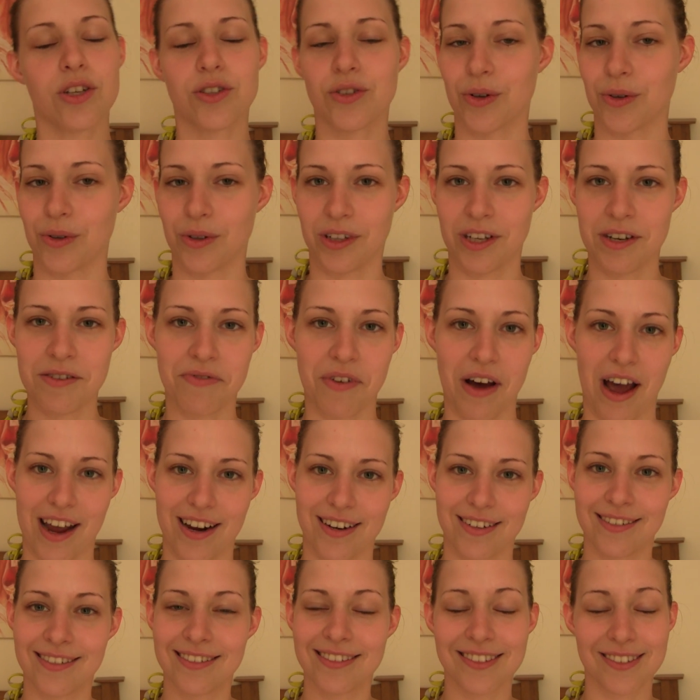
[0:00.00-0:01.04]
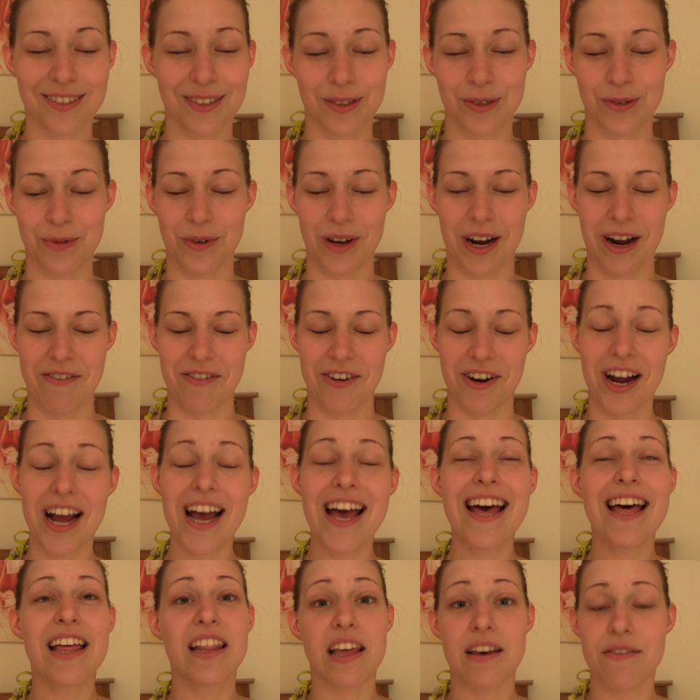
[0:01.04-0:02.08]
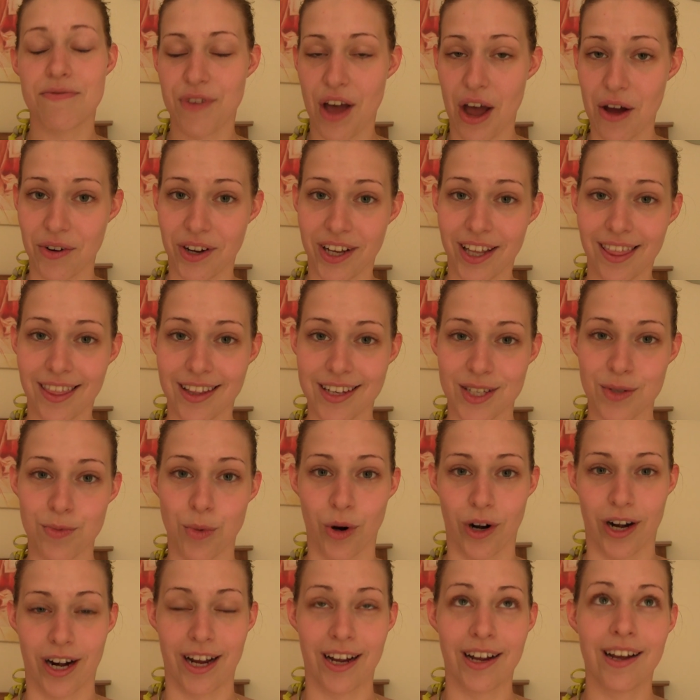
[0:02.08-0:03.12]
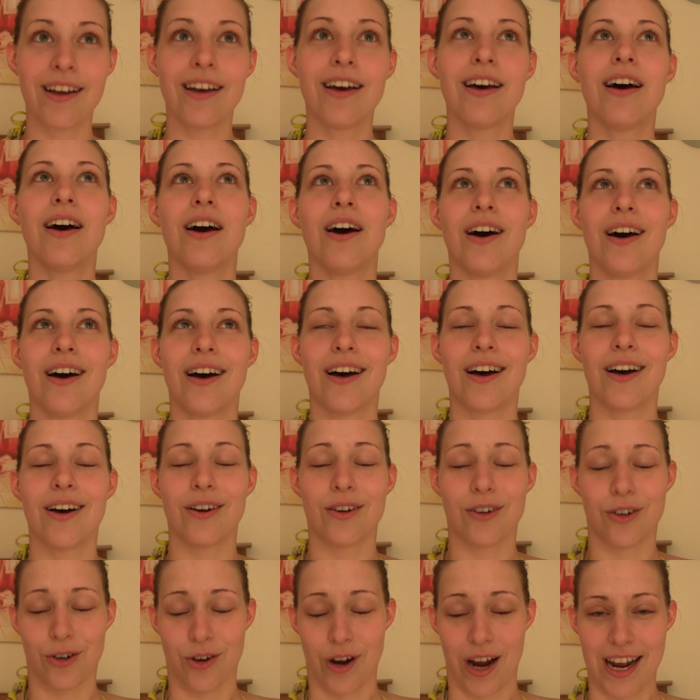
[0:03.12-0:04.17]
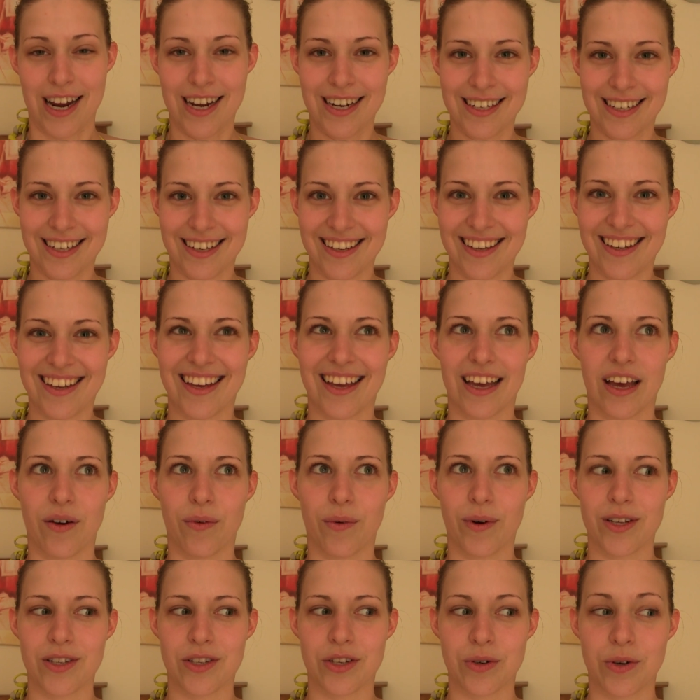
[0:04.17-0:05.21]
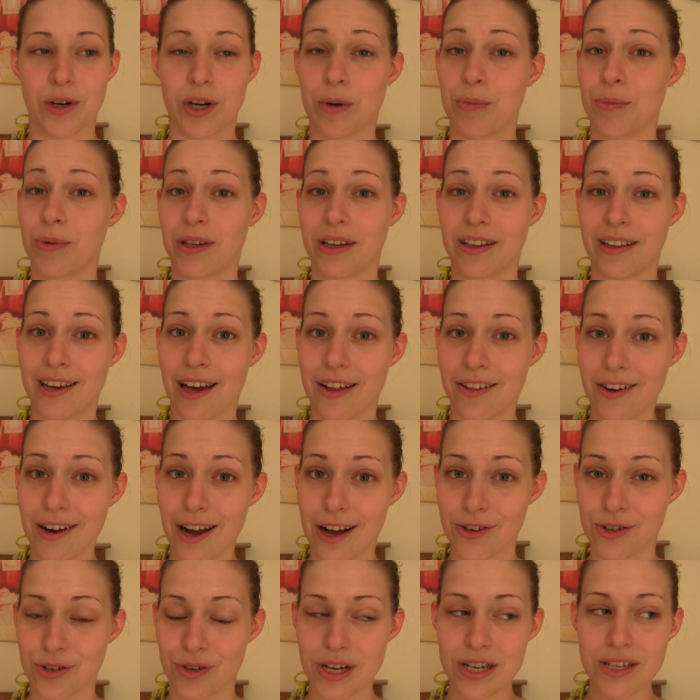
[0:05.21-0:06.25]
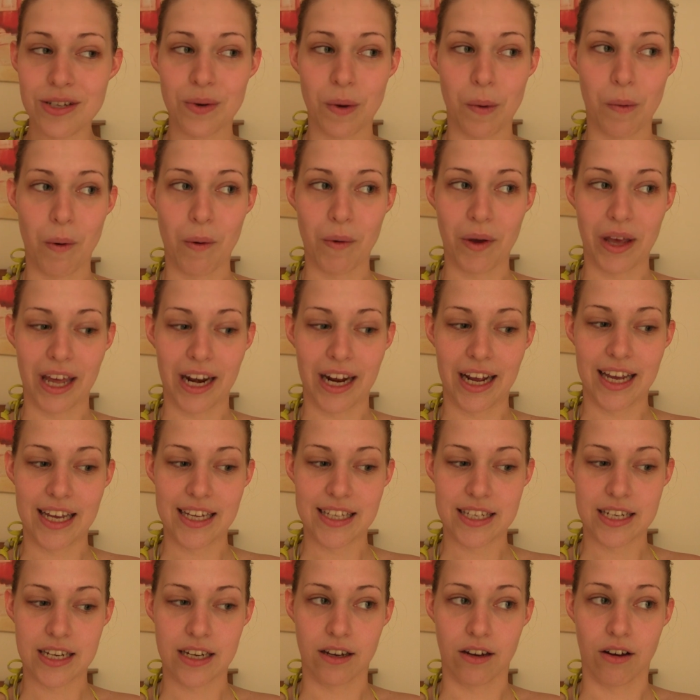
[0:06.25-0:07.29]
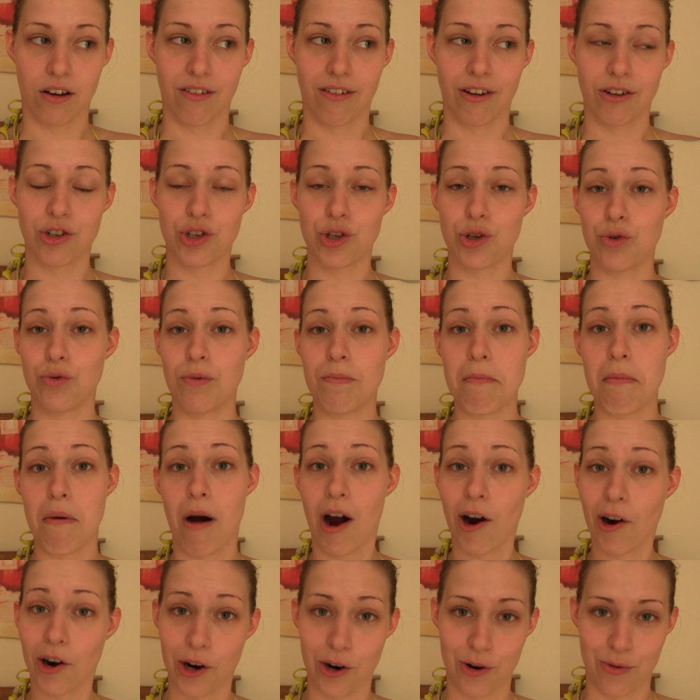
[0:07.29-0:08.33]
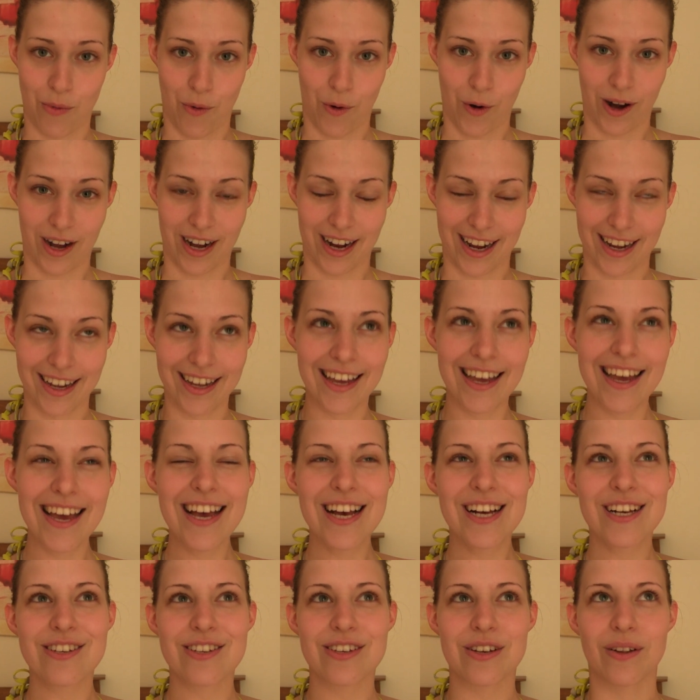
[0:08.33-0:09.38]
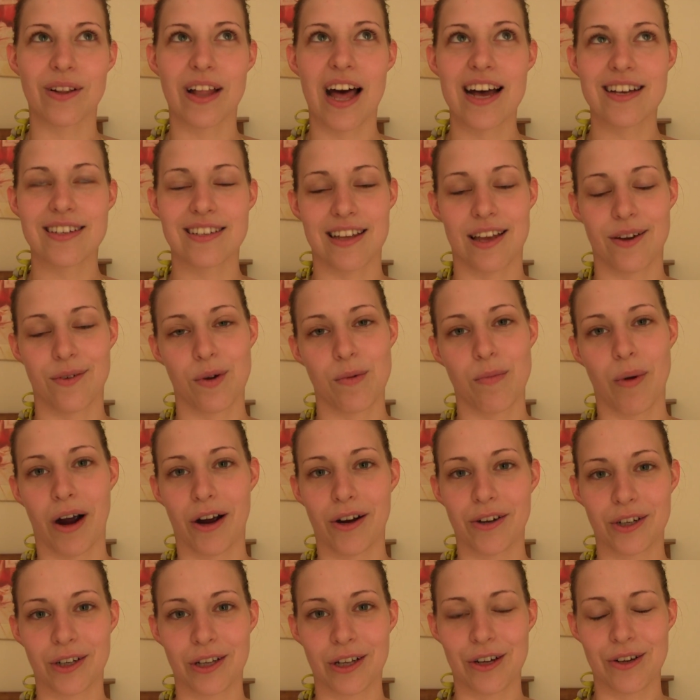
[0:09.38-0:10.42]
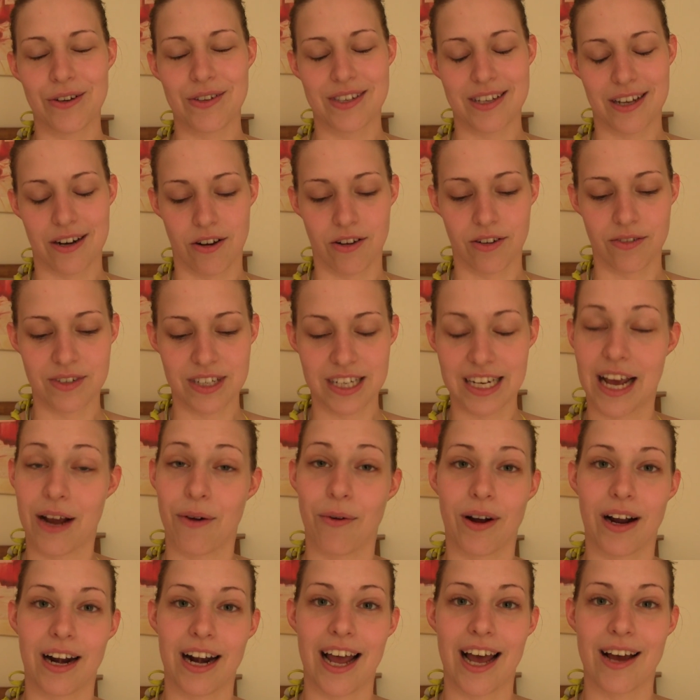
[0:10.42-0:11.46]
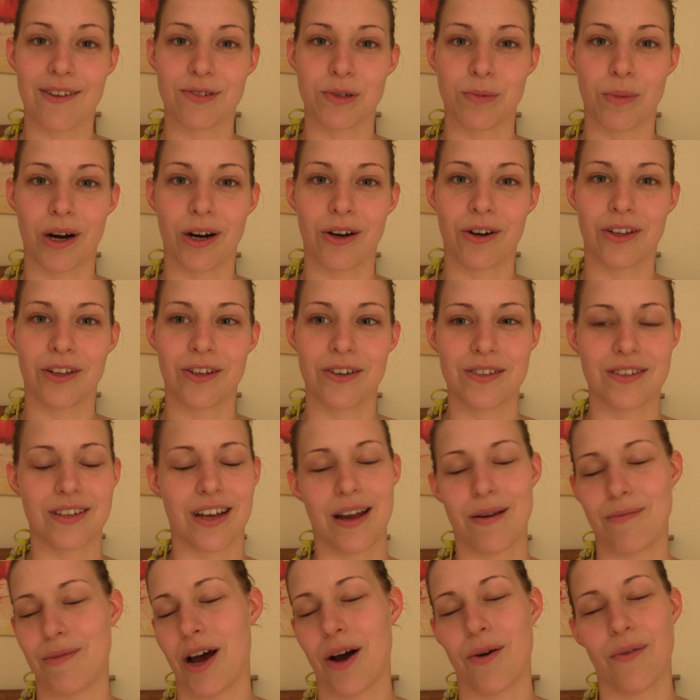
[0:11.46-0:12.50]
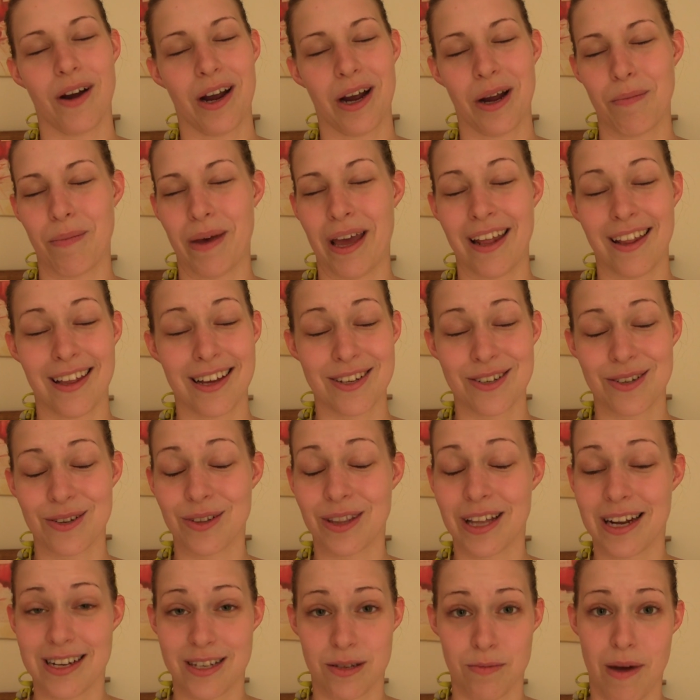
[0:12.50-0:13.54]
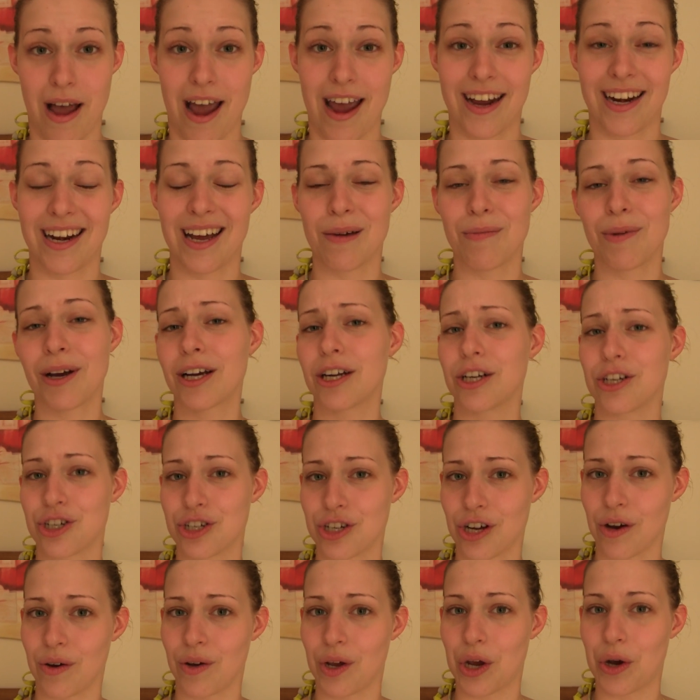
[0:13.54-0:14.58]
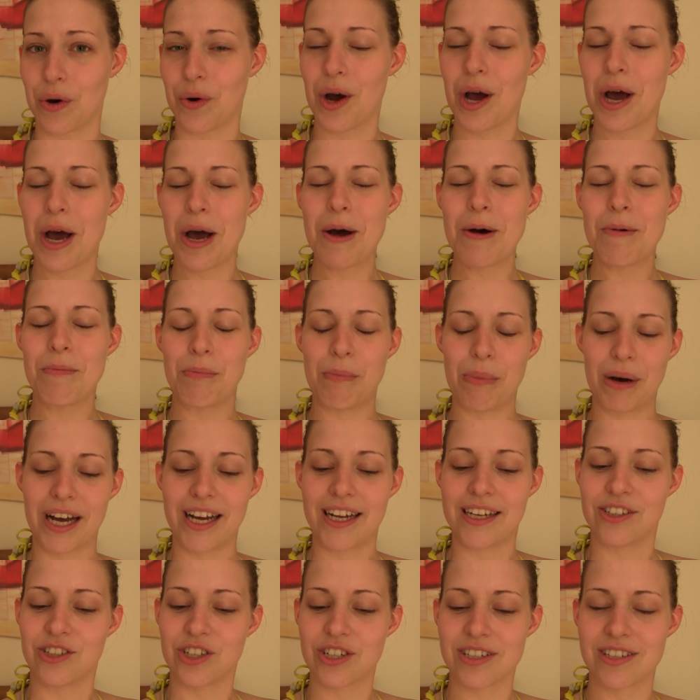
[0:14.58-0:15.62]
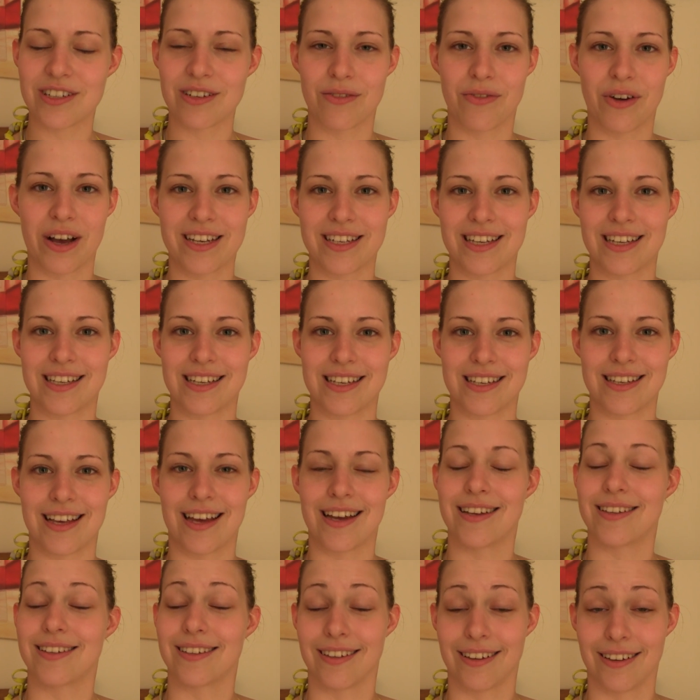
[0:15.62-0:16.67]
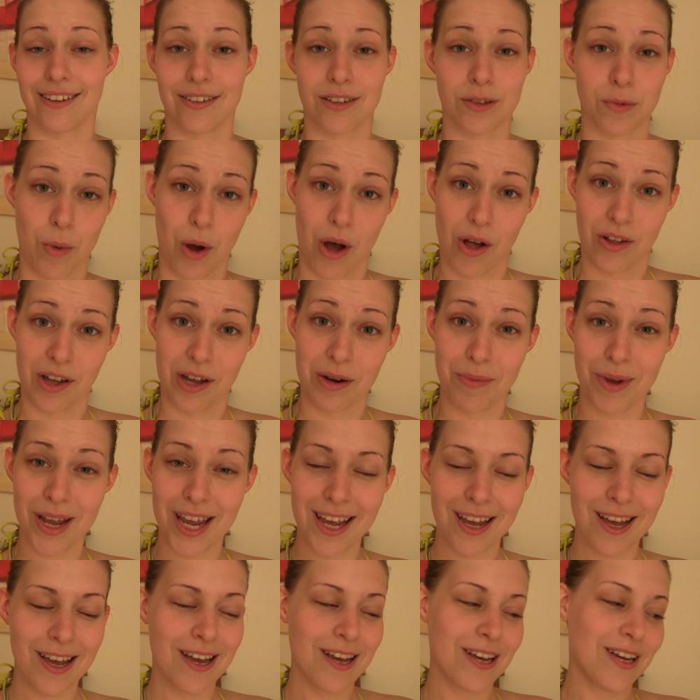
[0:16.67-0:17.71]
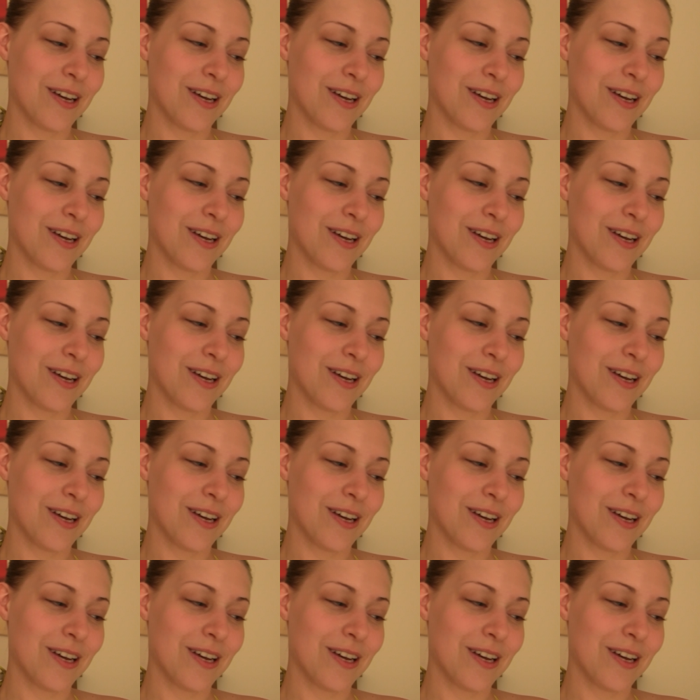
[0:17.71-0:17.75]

Totally fine. It's whatever. They found it this morning. Great. It went to a completely other country, so we won't get it until tomorrow morning. So last night we borrowed clothes, and all of today we're gonna have to borrow clothes. I'm not wearing a bathing suit that is mine. I'm not gonna show you, but just suffice it to say it's a little small on me.